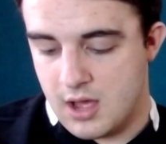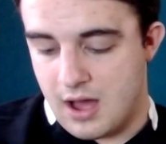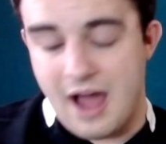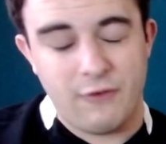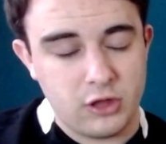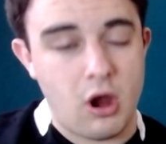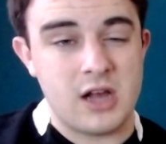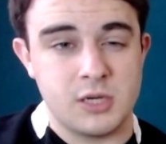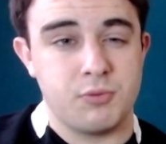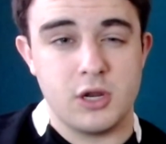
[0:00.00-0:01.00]
I thought they were
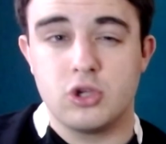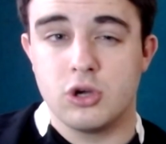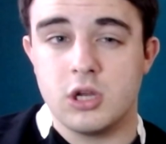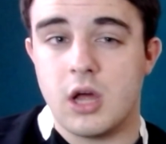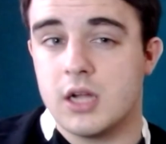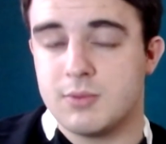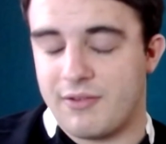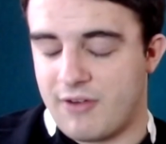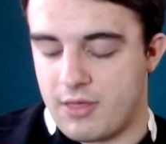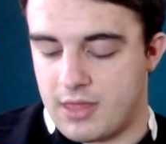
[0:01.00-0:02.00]
actually pretty good, to be
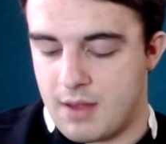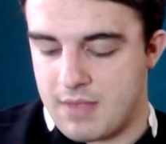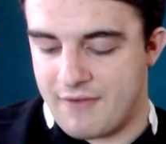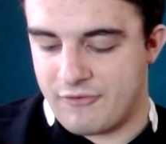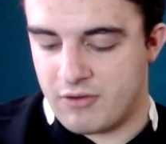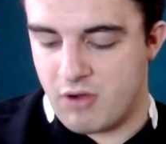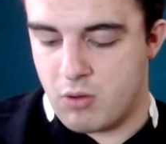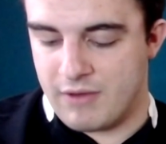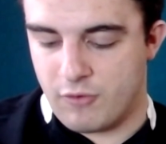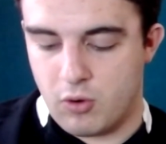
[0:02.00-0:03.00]
fair to them, that front row
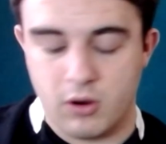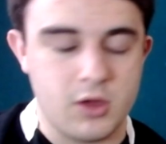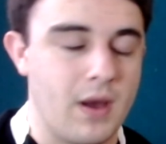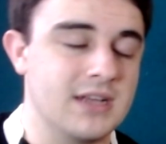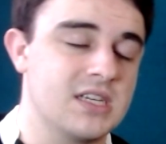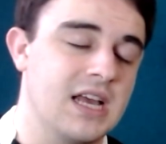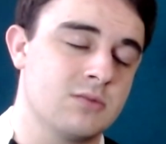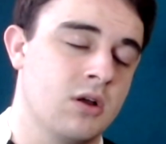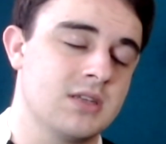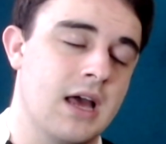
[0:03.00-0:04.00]
with Orr, UAC, as
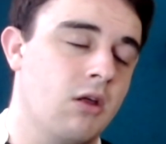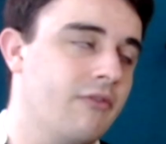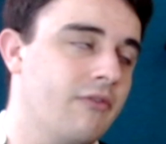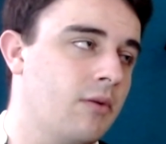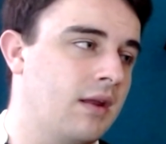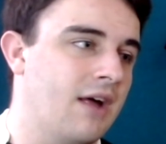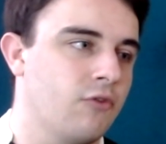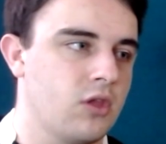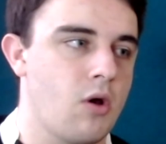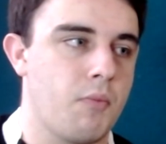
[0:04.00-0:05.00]
well as Elof. I mean, I
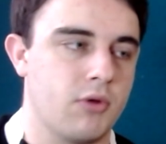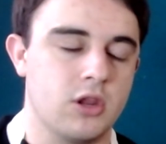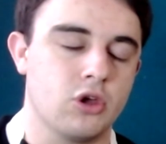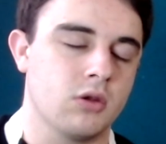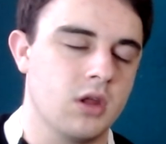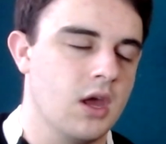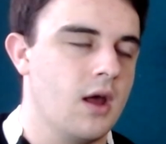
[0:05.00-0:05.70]
thought they were pretty good.